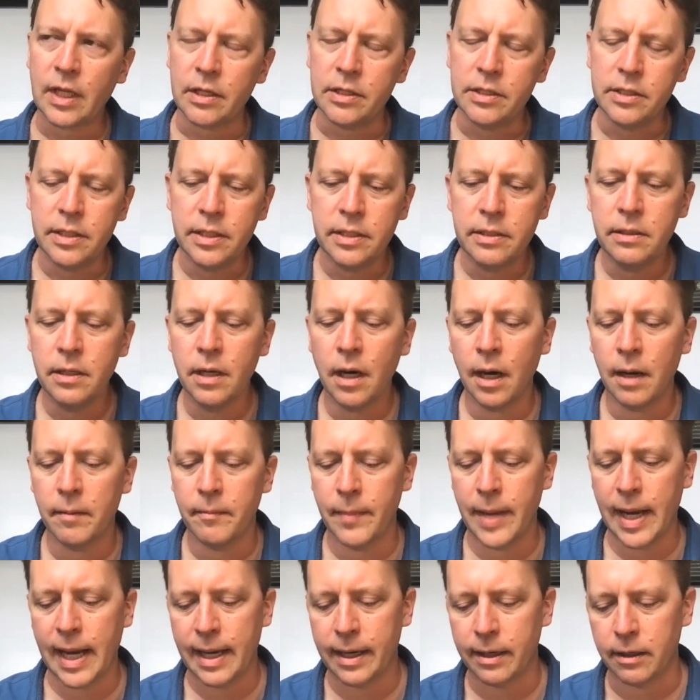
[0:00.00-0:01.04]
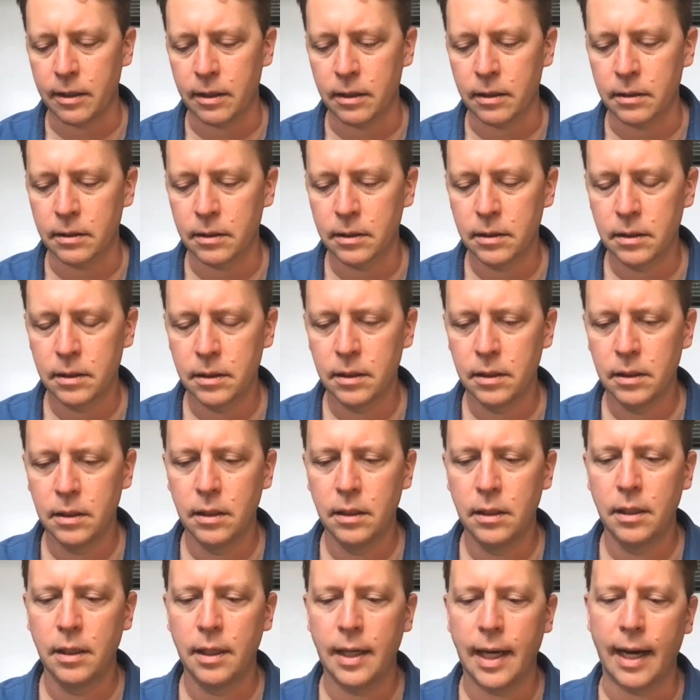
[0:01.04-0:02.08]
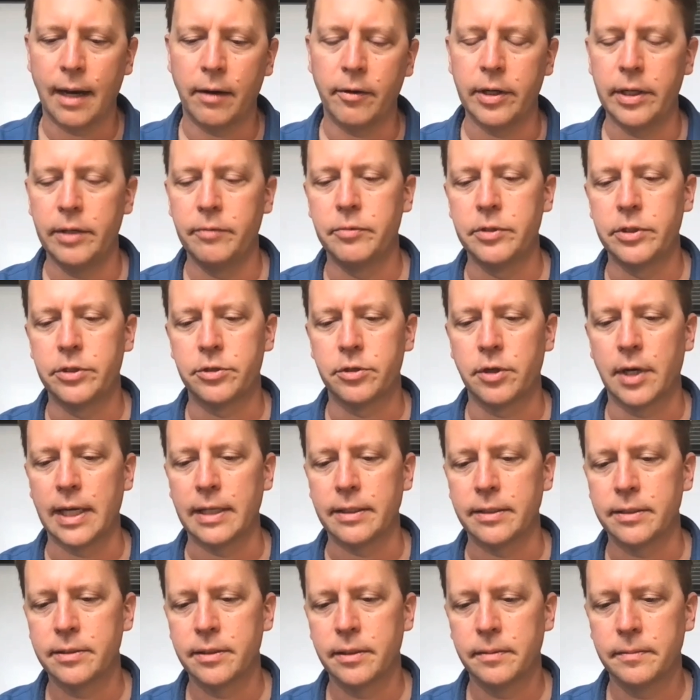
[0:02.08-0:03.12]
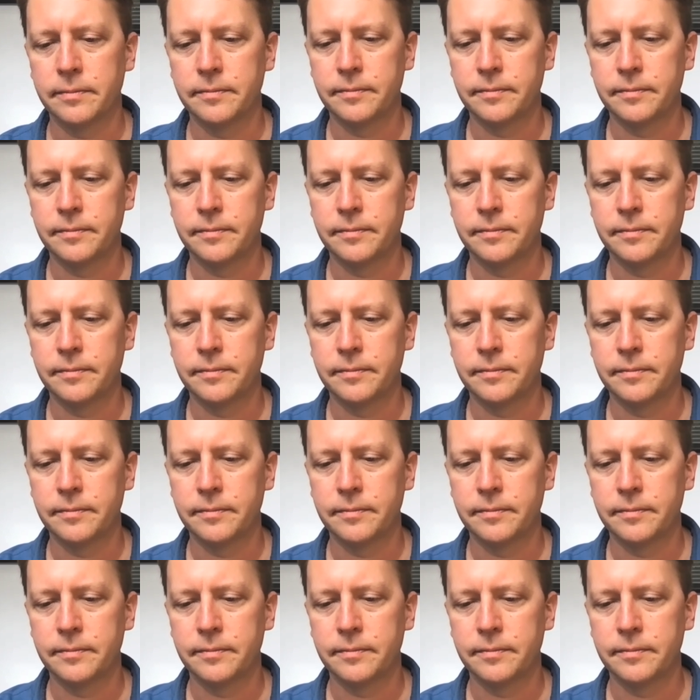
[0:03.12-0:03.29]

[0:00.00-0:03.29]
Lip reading: did not matter how he was dressed.